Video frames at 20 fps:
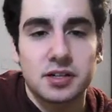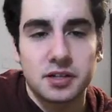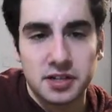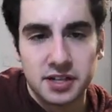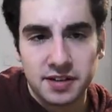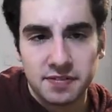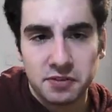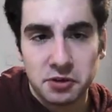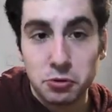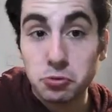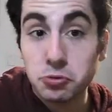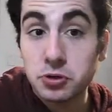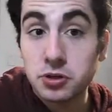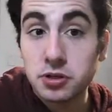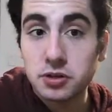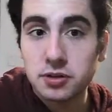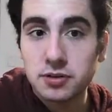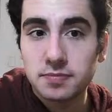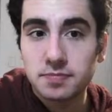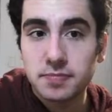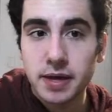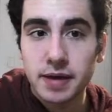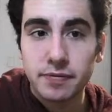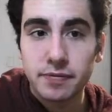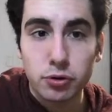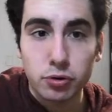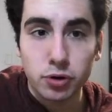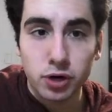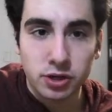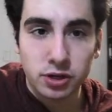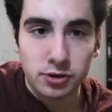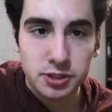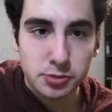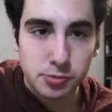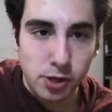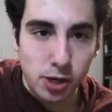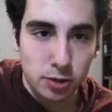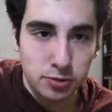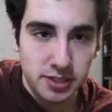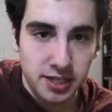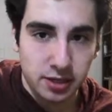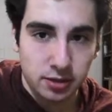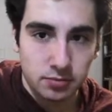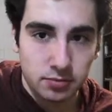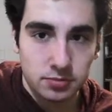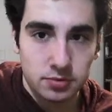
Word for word: If you if you are going to a hotel.